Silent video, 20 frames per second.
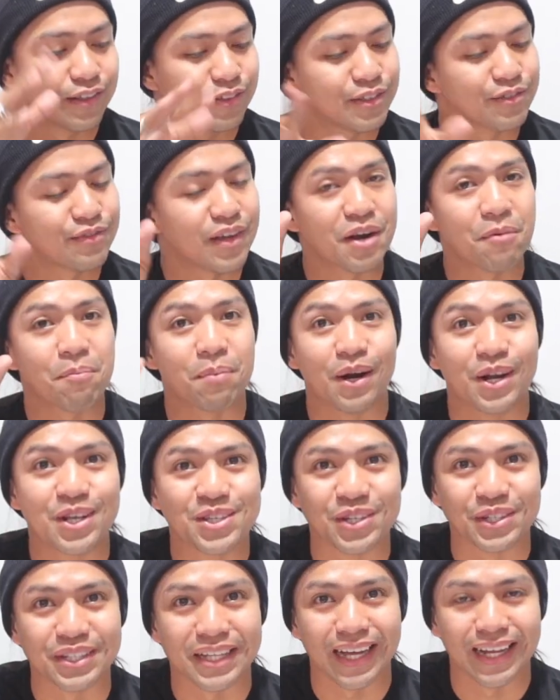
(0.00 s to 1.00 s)
It's very
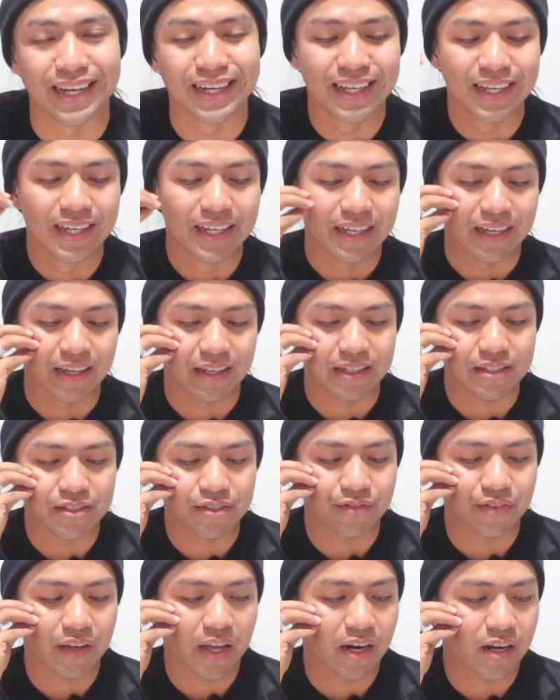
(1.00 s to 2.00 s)
personal and it's
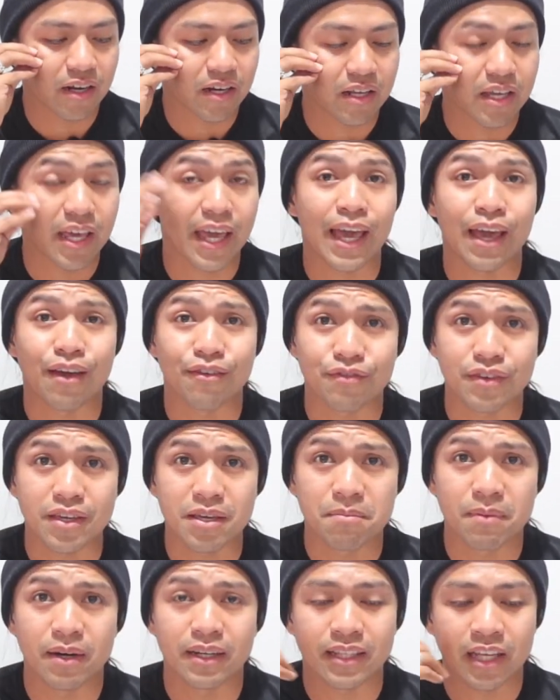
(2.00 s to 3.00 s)
very heavy,
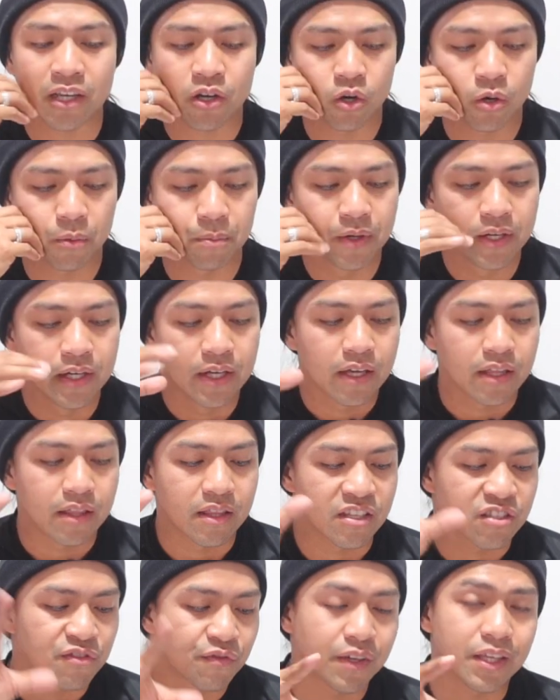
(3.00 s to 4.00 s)
but I hope
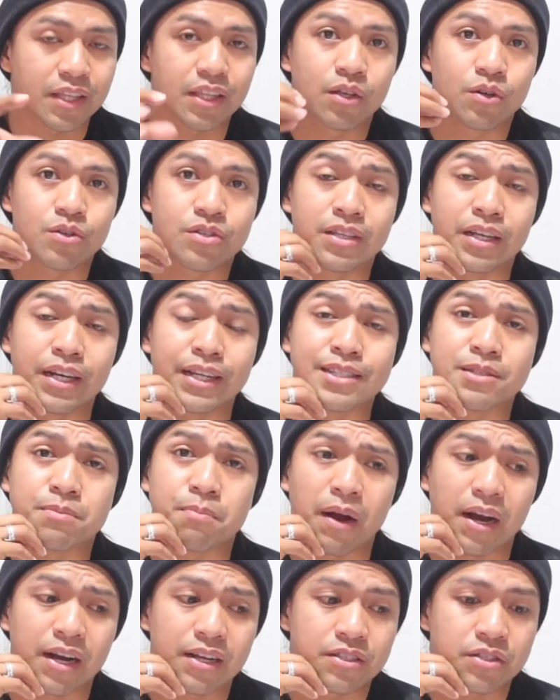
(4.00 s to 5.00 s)
this video still
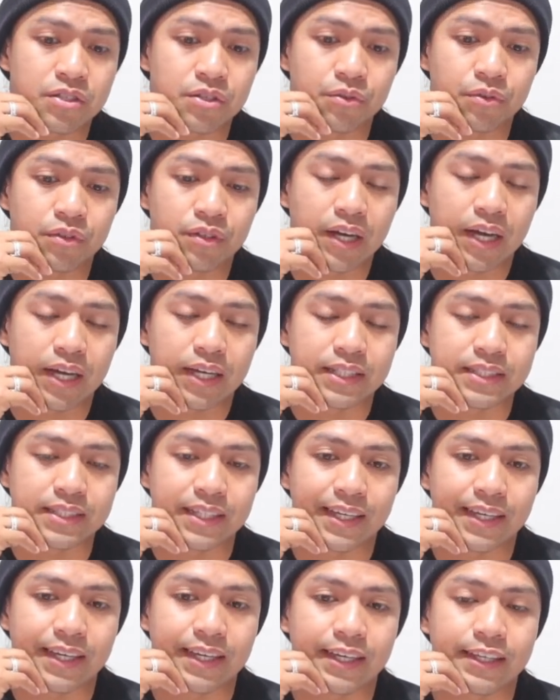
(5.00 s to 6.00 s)
inspires you guys.
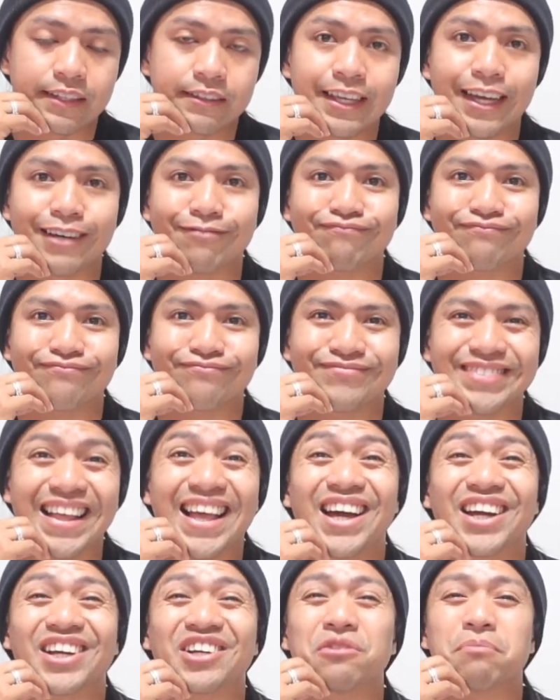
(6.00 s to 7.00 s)
And yeah,
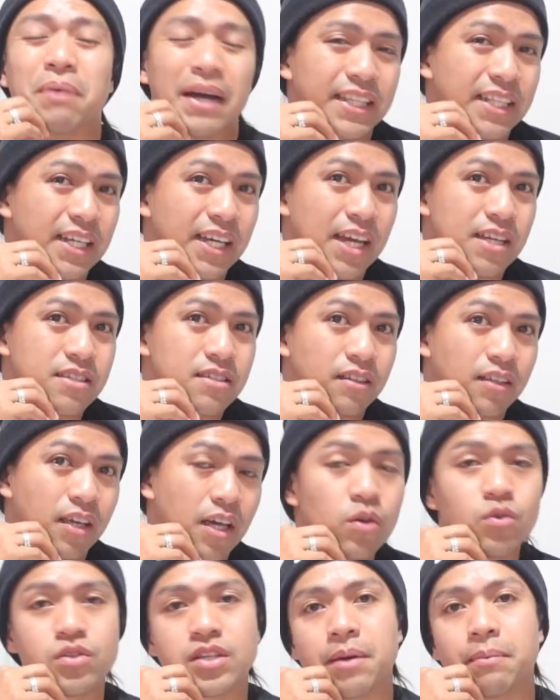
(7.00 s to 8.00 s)
goodbye Tha Nge Chin,
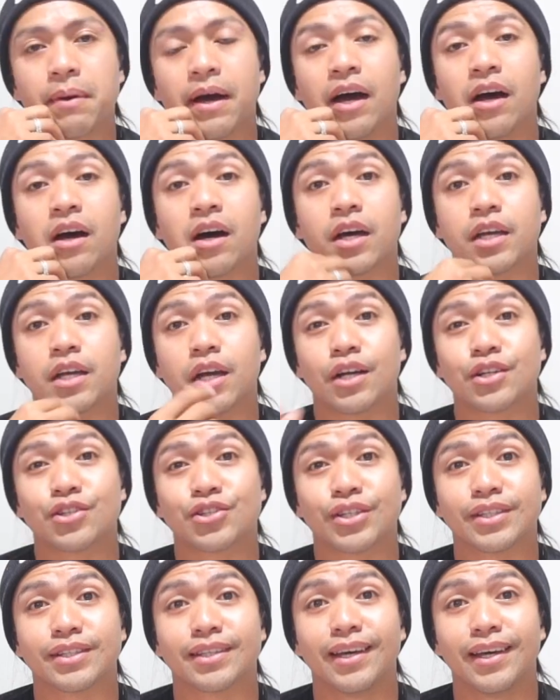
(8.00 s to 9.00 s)
gayu zai ba, ayan
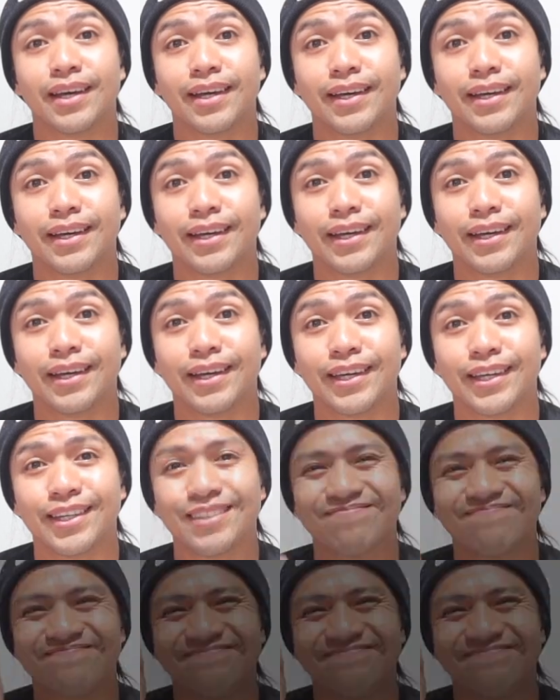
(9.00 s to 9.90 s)
chit hey.